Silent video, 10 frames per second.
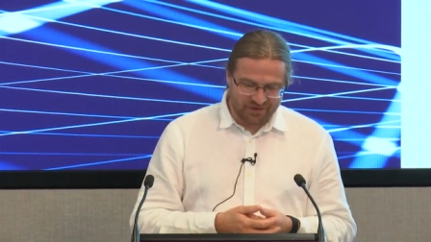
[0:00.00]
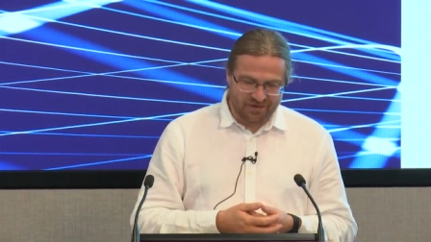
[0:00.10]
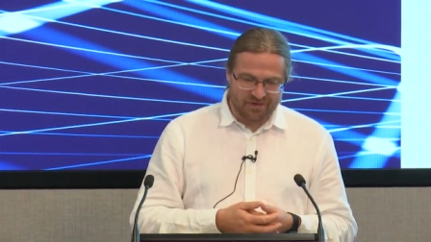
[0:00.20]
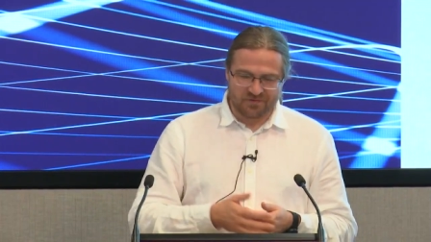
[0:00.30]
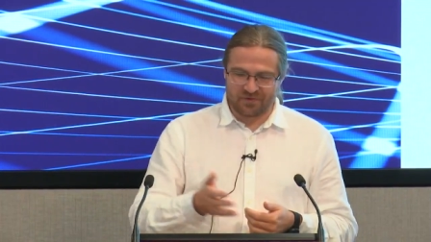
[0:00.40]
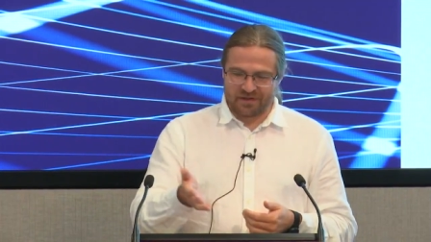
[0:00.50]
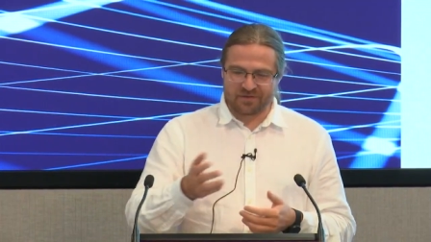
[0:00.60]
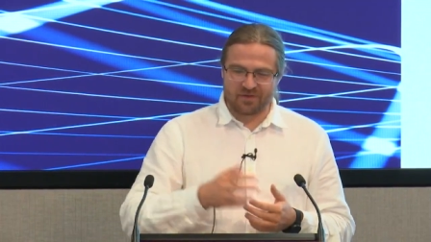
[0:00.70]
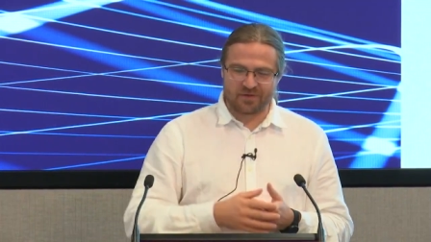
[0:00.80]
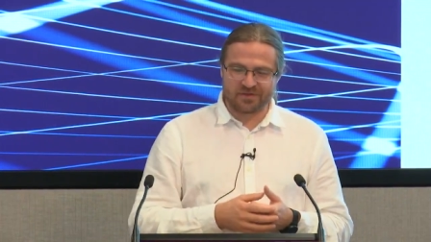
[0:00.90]
So
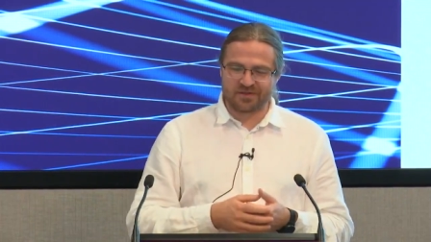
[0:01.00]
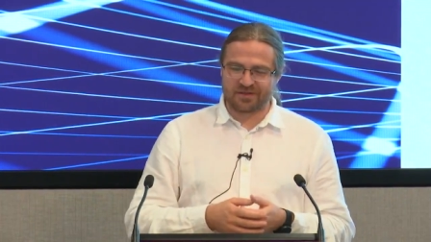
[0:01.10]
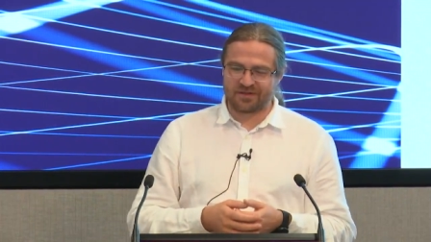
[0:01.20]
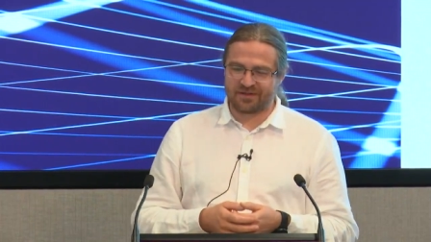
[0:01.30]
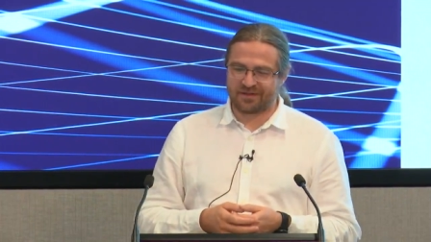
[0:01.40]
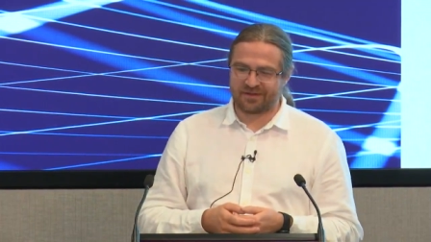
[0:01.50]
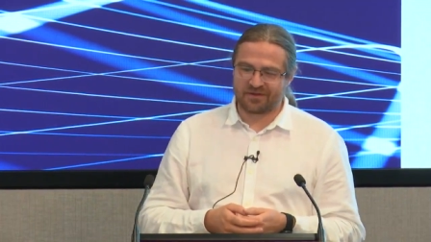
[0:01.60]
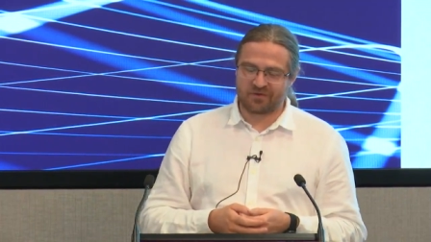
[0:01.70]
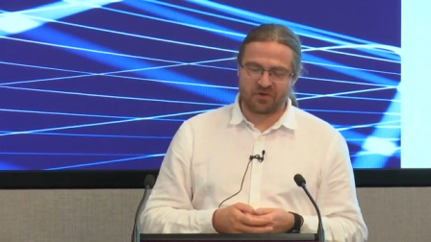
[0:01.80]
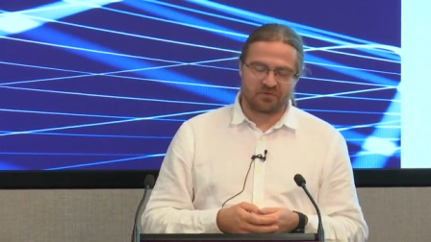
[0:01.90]
lesson learned, uh,
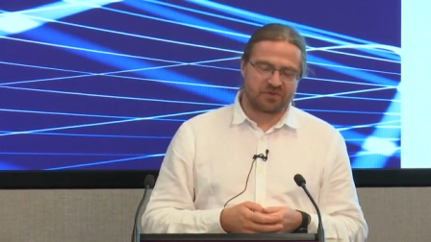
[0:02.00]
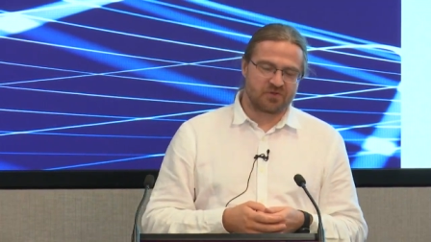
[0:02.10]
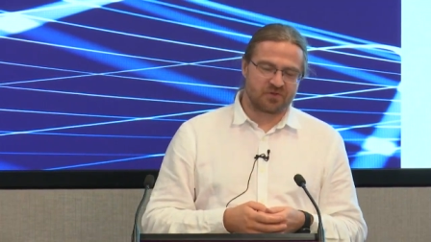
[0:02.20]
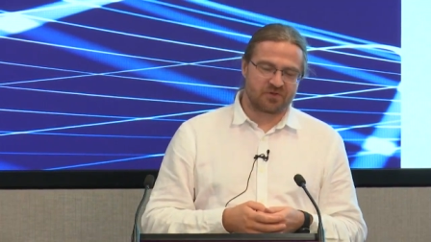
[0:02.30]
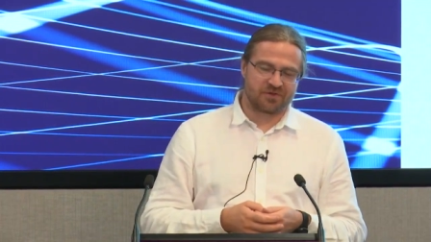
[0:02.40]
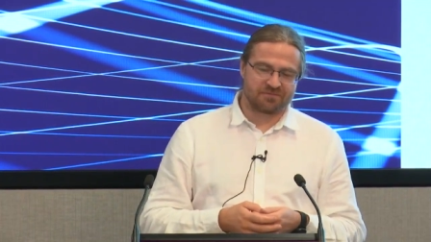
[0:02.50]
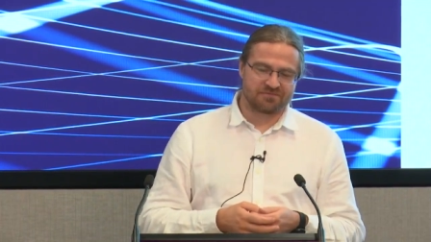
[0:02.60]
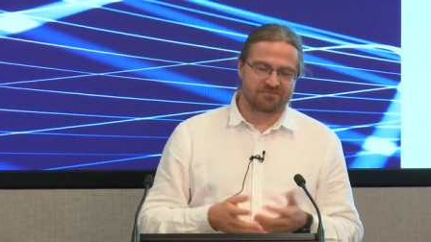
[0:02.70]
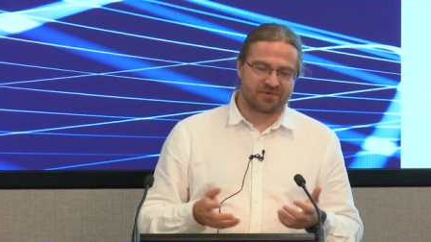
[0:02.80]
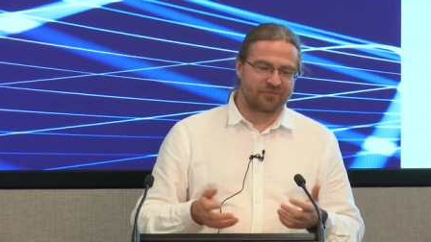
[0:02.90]
it only took
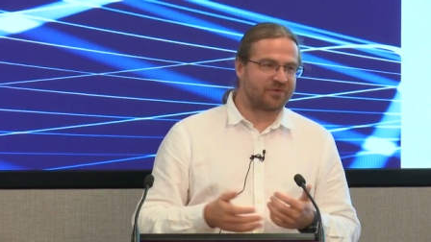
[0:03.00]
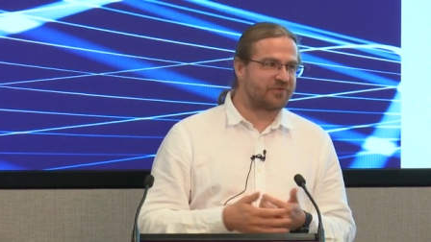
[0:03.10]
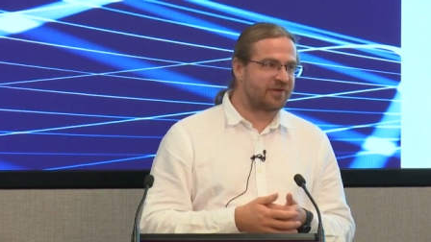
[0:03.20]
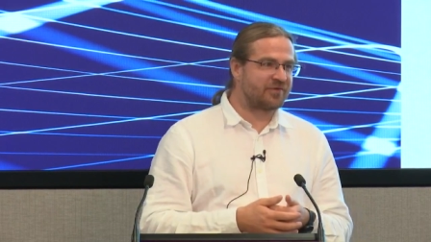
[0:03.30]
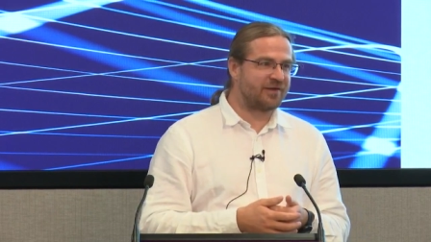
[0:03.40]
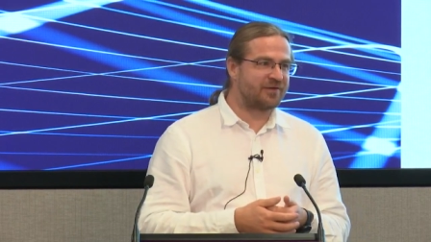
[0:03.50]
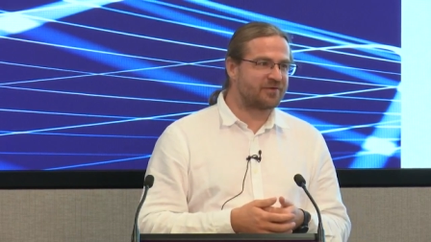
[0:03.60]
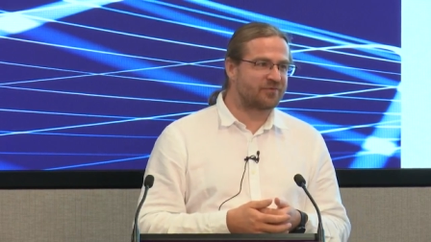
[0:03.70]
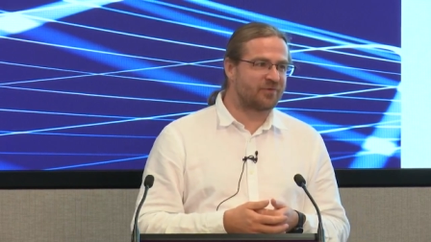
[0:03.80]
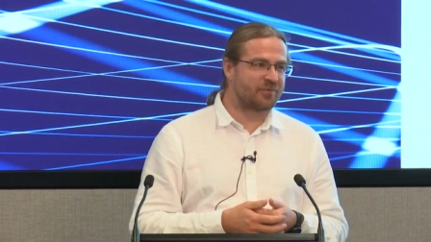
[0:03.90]
roughly six
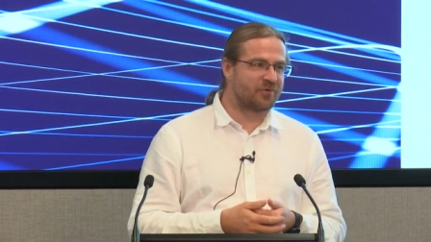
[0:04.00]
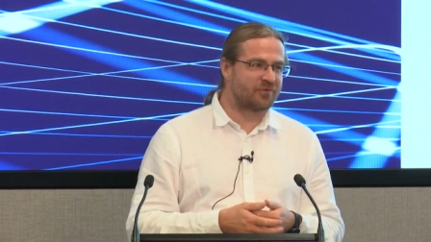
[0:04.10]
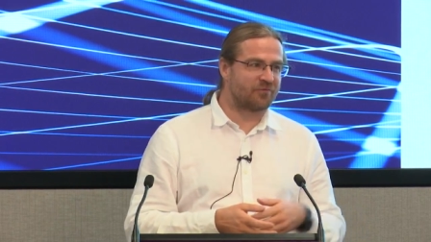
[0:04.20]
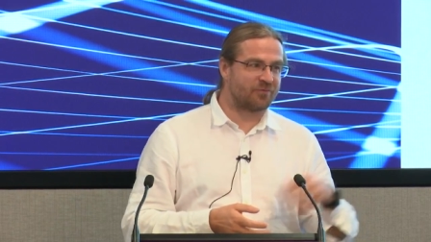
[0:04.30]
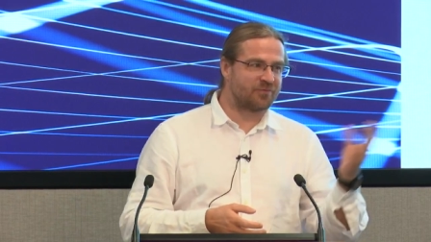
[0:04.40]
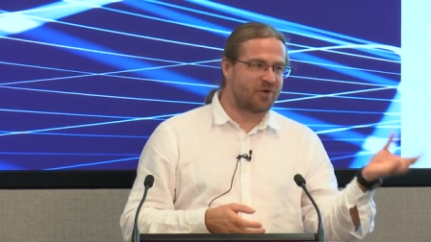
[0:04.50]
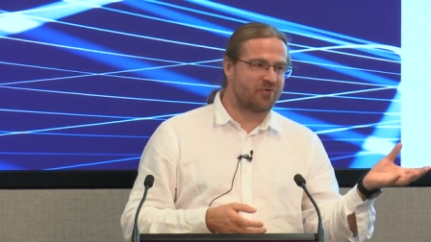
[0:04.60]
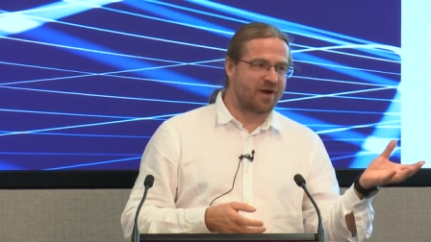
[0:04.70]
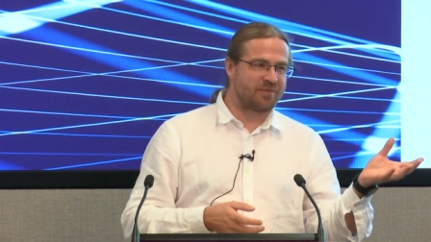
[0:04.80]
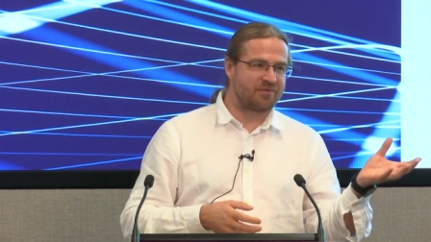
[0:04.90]
years from going from no
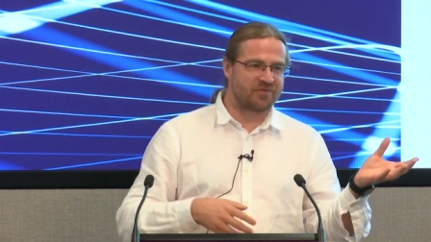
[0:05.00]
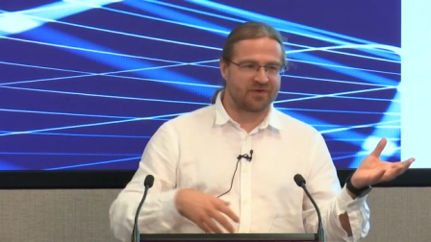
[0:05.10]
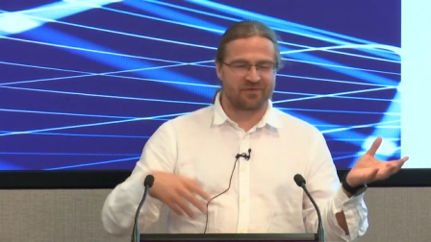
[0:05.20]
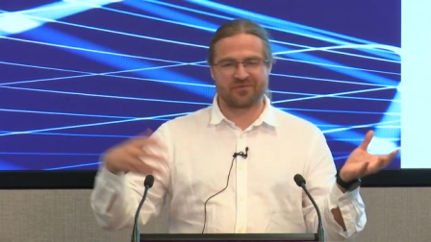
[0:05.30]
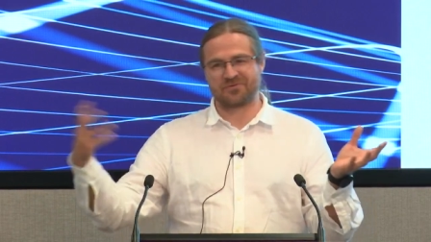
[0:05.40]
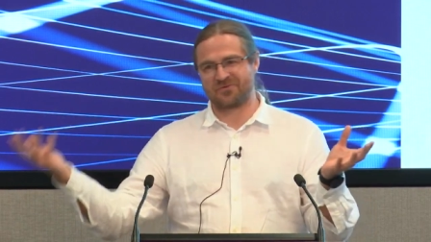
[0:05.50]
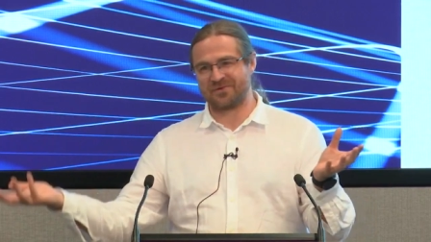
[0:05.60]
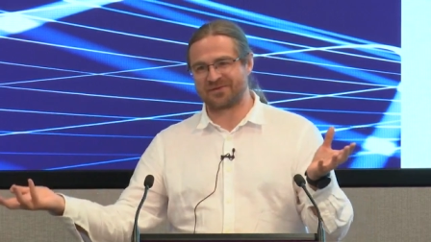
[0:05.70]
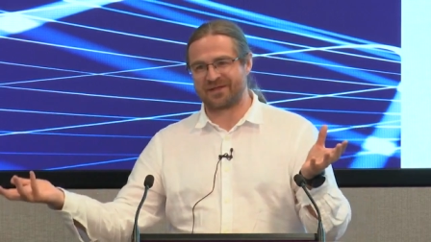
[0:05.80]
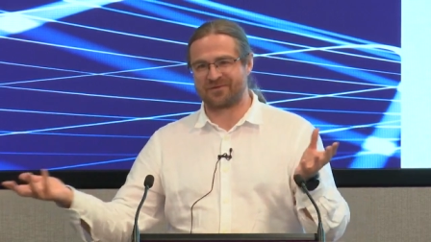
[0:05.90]
IPv6 to
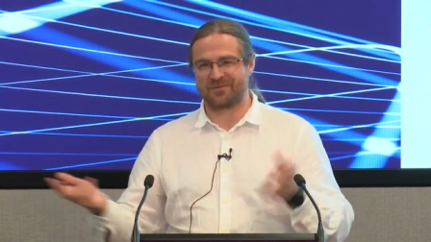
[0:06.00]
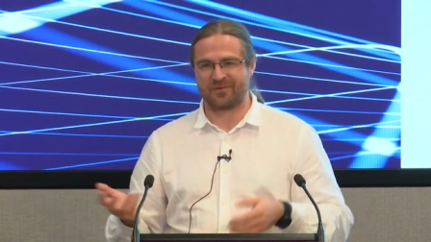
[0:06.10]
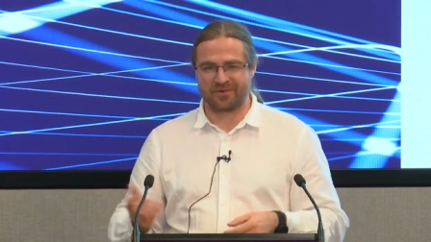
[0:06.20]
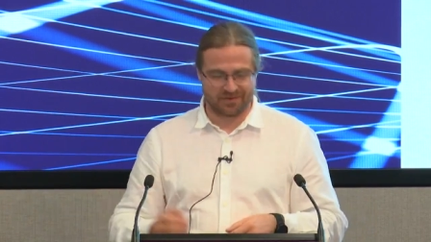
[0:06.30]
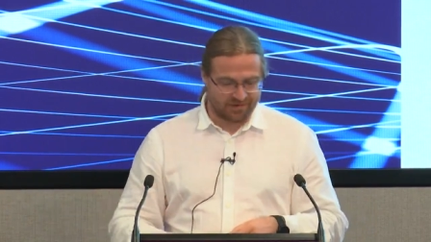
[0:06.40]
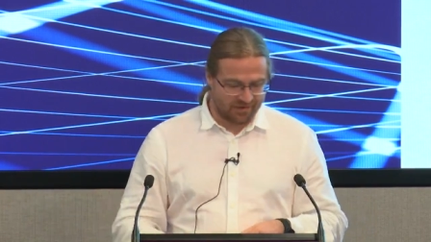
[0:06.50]
dual stack support,